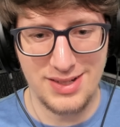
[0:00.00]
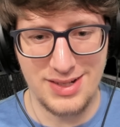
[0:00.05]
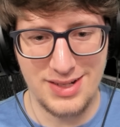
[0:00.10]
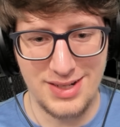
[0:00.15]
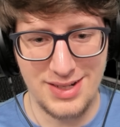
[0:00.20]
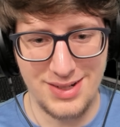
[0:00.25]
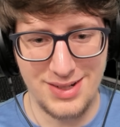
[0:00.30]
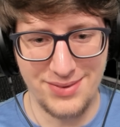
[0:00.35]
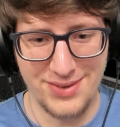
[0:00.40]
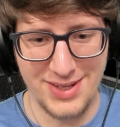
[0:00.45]

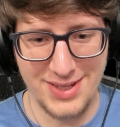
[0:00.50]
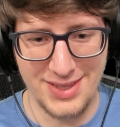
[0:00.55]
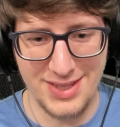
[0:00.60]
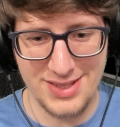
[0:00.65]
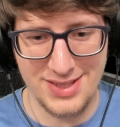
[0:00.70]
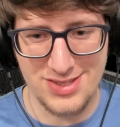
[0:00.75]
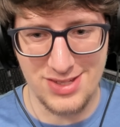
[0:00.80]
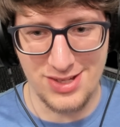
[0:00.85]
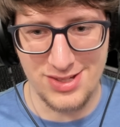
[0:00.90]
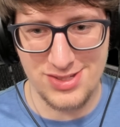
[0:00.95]
Oh man,
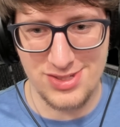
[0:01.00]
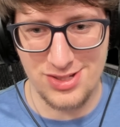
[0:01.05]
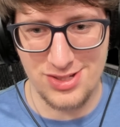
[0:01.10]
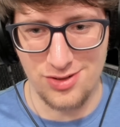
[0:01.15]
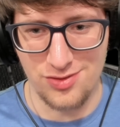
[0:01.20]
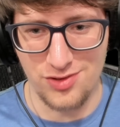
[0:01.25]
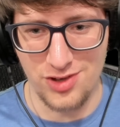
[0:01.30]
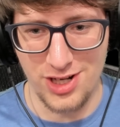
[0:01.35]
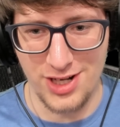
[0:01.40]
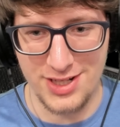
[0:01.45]
that's all
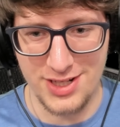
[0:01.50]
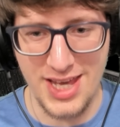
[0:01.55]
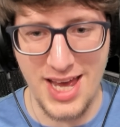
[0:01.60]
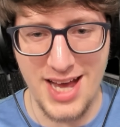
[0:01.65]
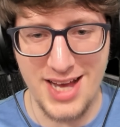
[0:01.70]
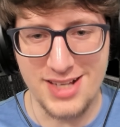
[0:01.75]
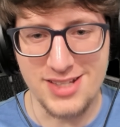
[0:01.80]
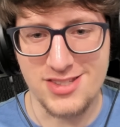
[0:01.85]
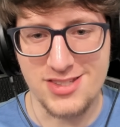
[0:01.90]
so fun. Yeah,